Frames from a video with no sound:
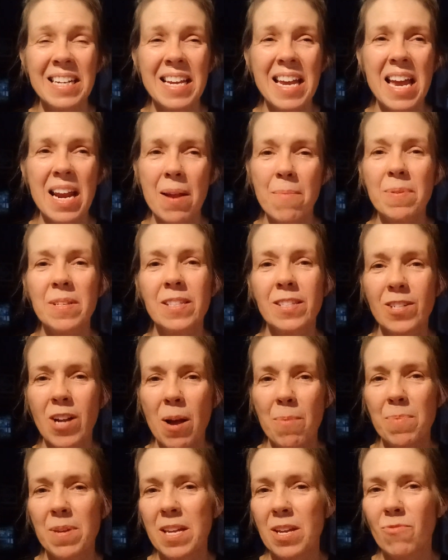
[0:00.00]
And I've been
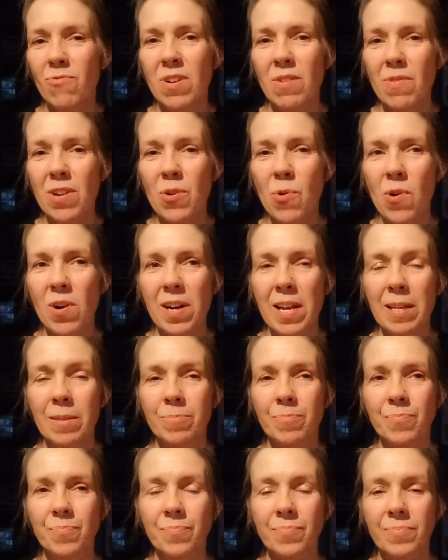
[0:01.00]
stopping and re-recording.
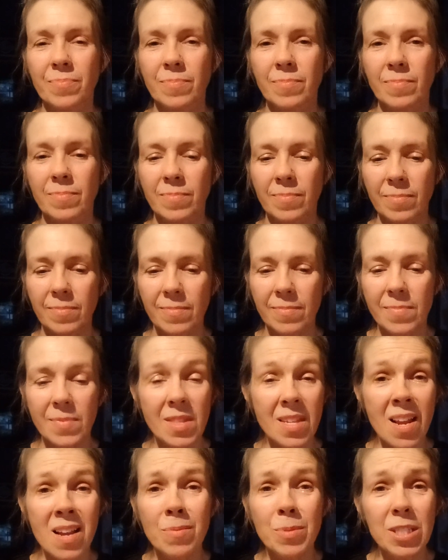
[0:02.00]

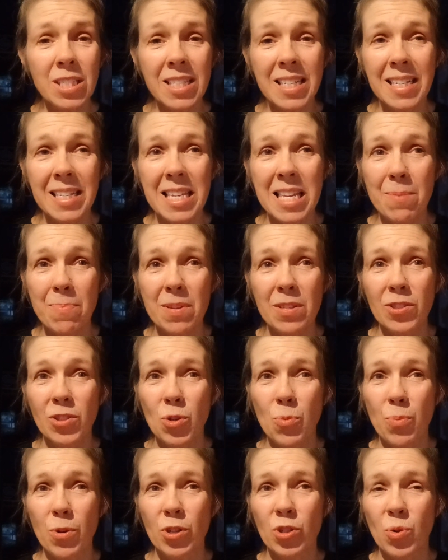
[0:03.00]
I'm just going to keep it
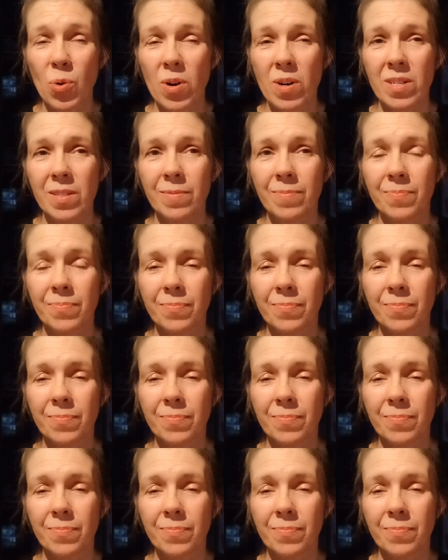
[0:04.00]
super short.